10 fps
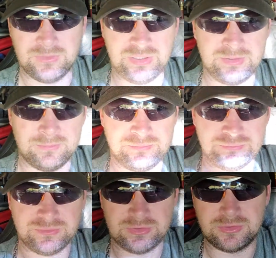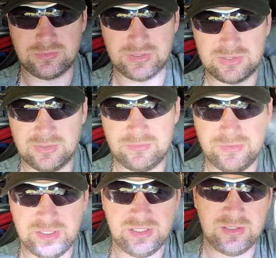yep, just a quick little
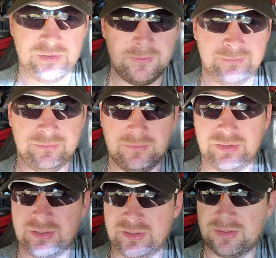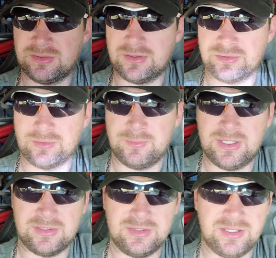video uh, talking
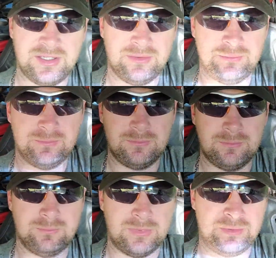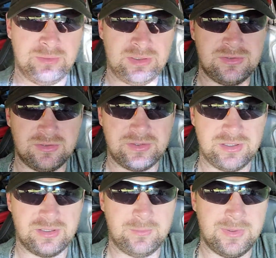about that. Maybe get you
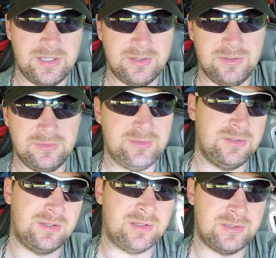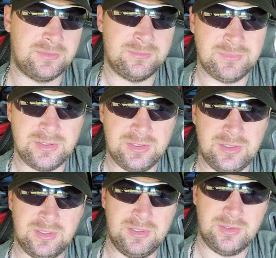thinking about it. Uh,
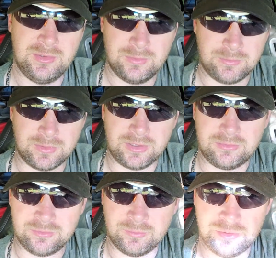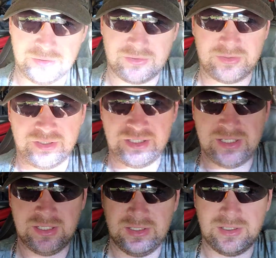we're out in the woods
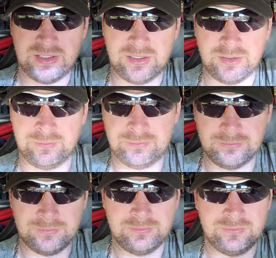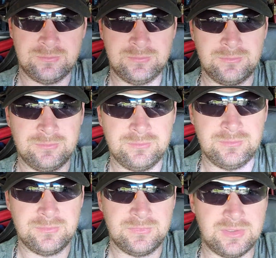today,
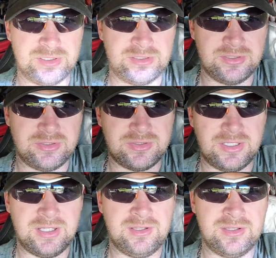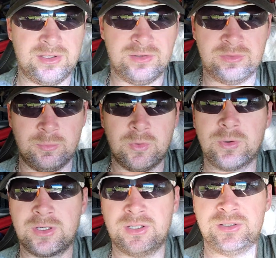and I'll just say that it's
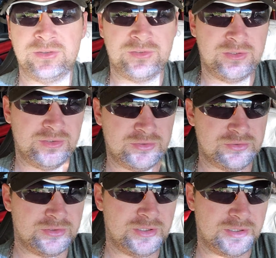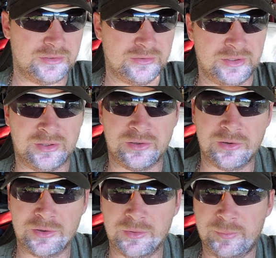more guns in this truck than there
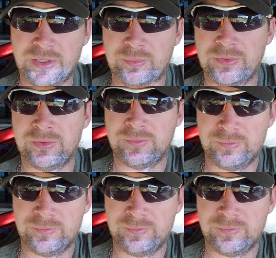are people,